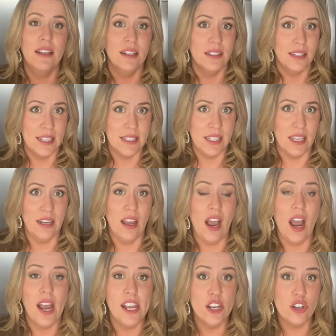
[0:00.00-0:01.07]
Listen,
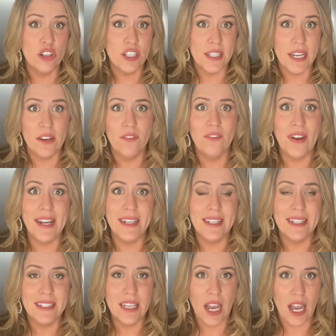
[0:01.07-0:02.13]
I understand
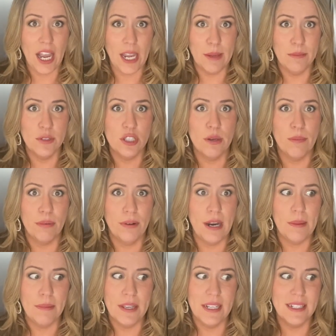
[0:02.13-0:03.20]
finding time to
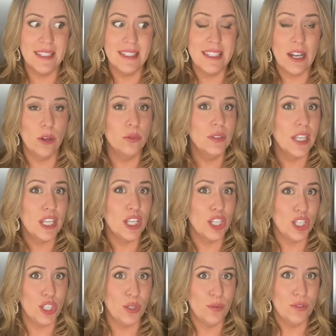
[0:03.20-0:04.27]
prep can sound like a
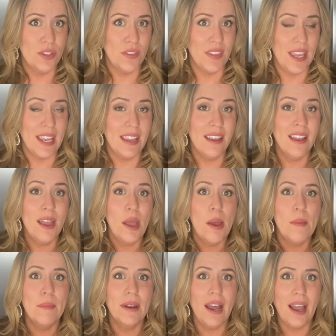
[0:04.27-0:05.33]
huge thing,
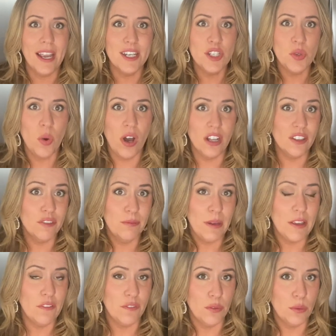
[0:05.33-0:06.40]
but I do all of
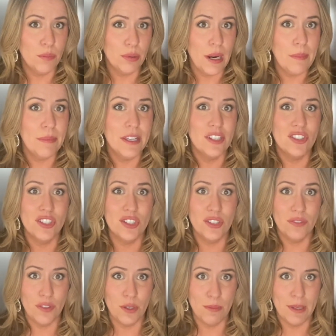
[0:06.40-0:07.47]
my food prep in just a
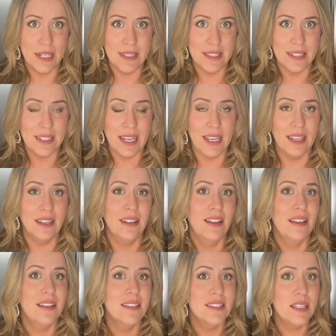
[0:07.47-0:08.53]
few minutes a day.
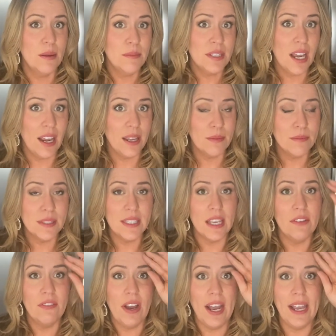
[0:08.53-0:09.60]
Sometimes
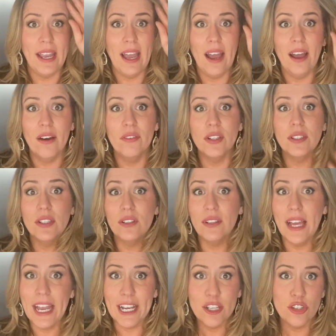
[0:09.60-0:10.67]
if I have a little
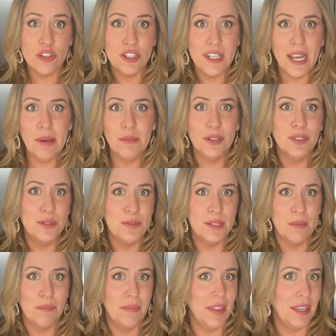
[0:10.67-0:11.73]
extra time, I'll do
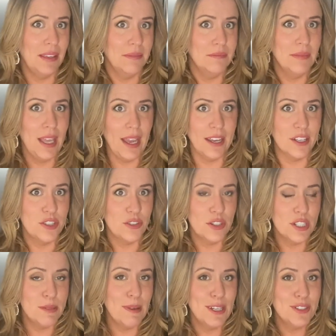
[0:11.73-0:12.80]
something extra
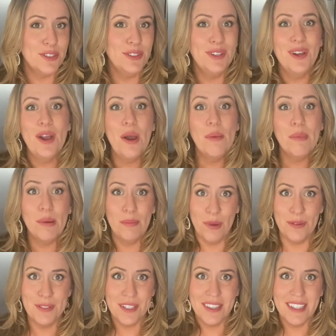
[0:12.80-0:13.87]
special, but
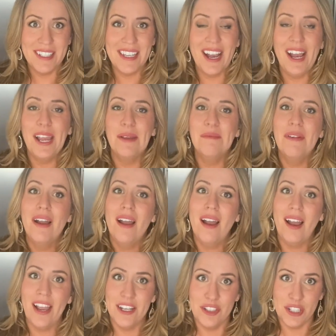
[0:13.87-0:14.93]
most of the time
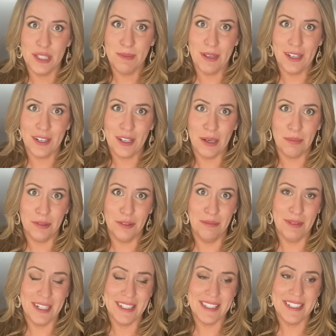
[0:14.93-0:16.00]
I just spend a couple of
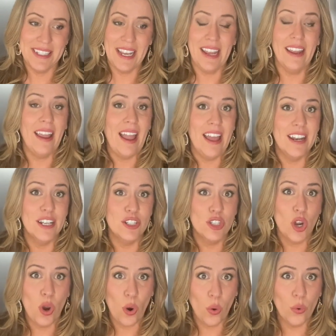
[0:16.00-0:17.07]
minutes a day and it
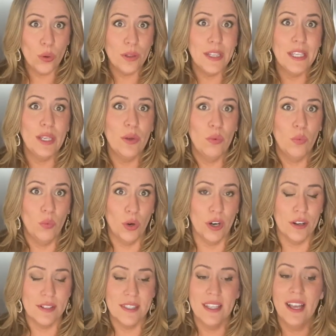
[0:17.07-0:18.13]
totally
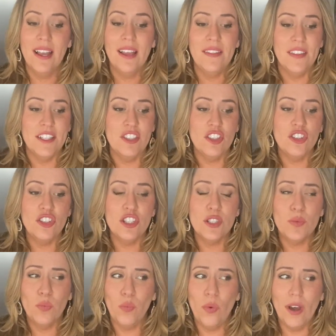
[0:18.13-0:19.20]
works. This is
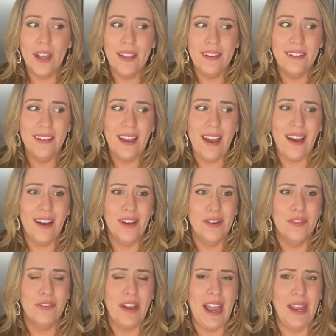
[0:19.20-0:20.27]
just one
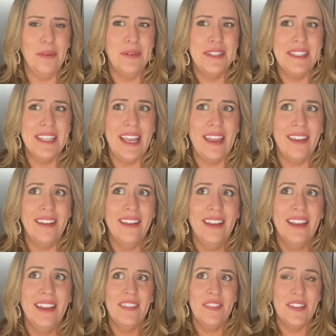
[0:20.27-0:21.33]
of, I would say,
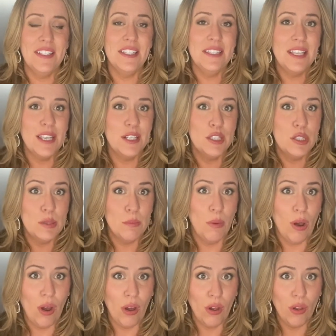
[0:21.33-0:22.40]
this is a
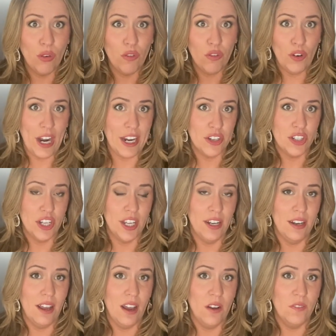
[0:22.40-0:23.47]
small
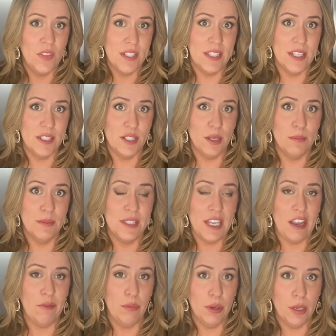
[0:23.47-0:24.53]
fraction of the systems that
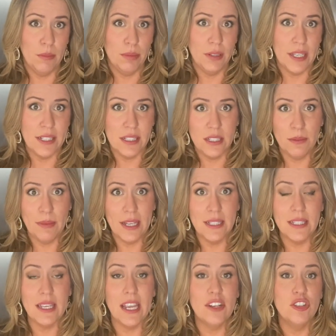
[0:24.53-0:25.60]
I've put in place to make
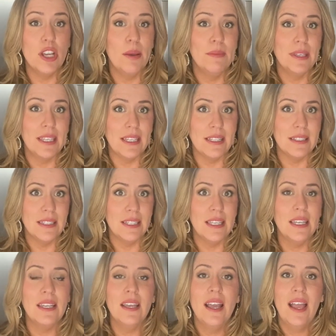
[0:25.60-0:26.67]
THM
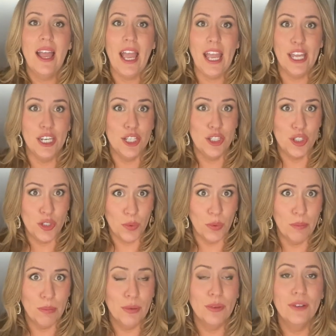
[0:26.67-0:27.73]
easy and
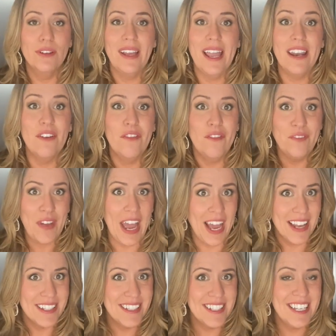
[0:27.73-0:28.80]
doable and fast